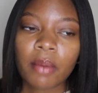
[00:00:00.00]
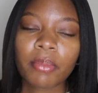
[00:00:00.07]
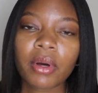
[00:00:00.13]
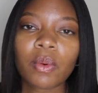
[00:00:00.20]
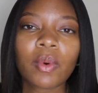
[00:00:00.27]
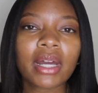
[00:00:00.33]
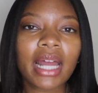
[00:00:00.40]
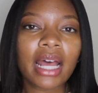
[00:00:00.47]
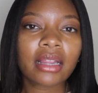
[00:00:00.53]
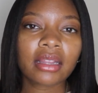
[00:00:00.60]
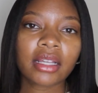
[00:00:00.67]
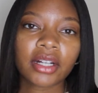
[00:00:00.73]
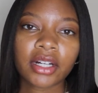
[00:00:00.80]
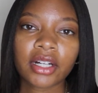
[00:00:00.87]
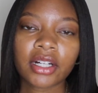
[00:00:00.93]
But what I
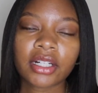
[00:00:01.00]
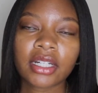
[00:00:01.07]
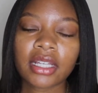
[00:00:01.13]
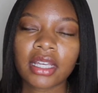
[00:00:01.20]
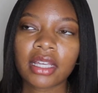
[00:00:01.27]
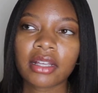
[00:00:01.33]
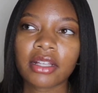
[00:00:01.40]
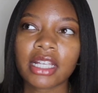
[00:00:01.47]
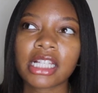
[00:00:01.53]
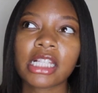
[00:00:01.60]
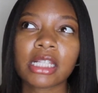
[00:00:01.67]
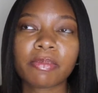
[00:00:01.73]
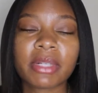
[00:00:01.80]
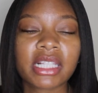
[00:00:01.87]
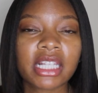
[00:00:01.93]
learned is
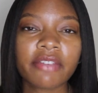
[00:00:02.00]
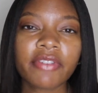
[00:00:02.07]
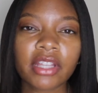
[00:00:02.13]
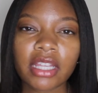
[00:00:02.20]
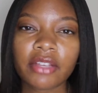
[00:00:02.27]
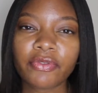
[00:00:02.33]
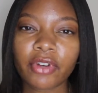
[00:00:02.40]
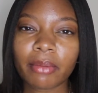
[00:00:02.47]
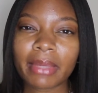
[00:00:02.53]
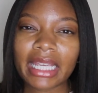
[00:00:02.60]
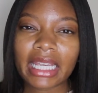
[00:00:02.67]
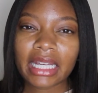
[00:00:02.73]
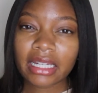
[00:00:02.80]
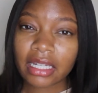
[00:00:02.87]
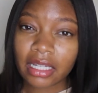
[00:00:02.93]
specifically from
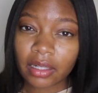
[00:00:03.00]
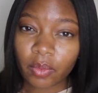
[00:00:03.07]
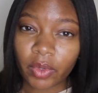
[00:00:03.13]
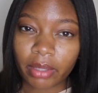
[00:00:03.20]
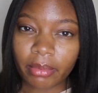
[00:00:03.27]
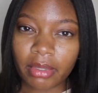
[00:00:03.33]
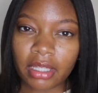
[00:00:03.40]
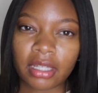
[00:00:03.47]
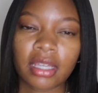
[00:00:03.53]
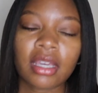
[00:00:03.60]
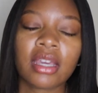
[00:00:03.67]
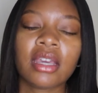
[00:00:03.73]
Indian women